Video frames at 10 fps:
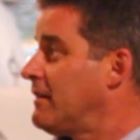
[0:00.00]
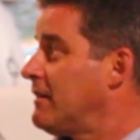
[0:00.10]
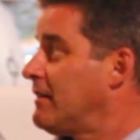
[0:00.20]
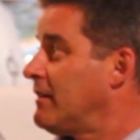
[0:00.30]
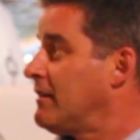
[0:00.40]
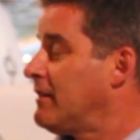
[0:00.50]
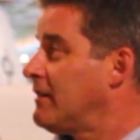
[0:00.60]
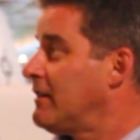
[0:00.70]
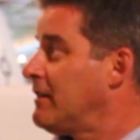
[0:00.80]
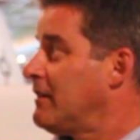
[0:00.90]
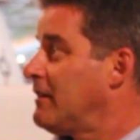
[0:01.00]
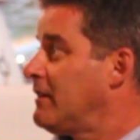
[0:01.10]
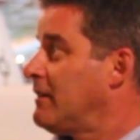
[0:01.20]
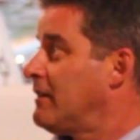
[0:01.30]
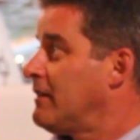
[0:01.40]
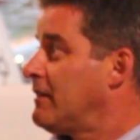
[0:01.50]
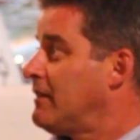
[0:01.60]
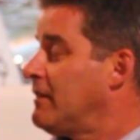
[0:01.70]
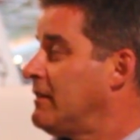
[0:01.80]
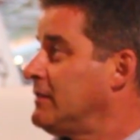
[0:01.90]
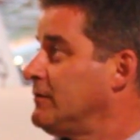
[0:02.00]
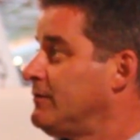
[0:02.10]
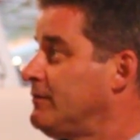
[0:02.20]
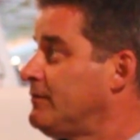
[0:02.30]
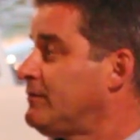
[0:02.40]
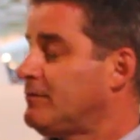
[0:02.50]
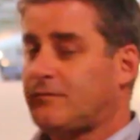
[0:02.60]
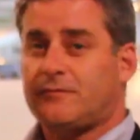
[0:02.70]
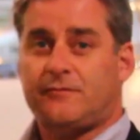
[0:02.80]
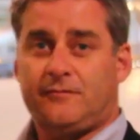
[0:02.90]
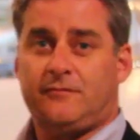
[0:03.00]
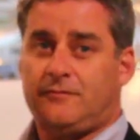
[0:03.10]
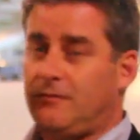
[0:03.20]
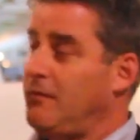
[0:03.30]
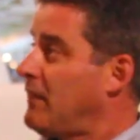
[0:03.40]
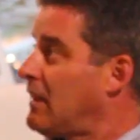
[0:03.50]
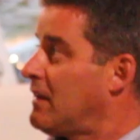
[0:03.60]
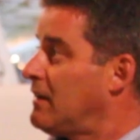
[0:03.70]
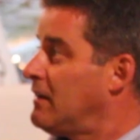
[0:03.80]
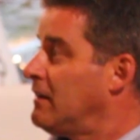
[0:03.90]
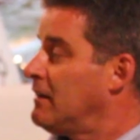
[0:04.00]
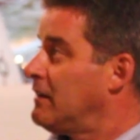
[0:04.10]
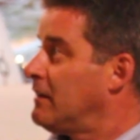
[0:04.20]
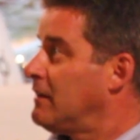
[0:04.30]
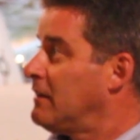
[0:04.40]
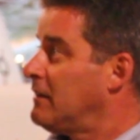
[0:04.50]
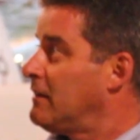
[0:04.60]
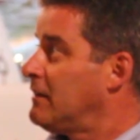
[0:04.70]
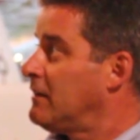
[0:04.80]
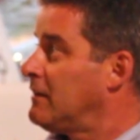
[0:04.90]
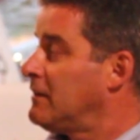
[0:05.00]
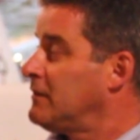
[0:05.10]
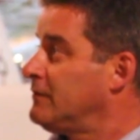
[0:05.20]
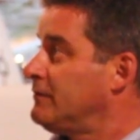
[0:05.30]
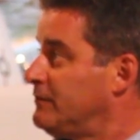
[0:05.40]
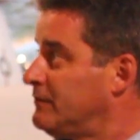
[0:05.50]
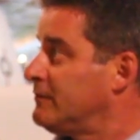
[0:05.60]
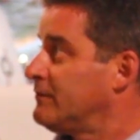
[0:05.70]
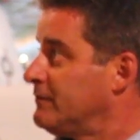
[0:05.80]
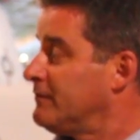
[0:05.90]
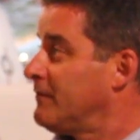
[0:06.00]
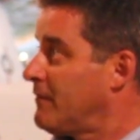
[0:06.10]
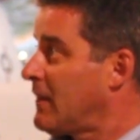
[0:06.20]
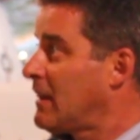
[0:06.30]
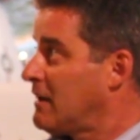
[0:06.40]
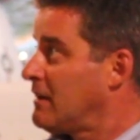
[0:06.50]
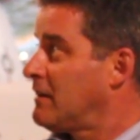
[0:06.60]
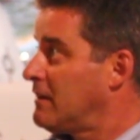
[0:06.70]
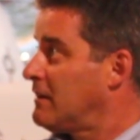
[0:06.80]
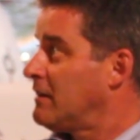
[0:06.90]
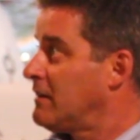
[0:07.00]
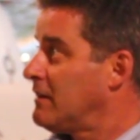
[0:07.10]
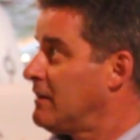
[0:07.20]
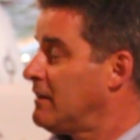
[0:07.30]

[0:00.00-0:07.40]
[no speech]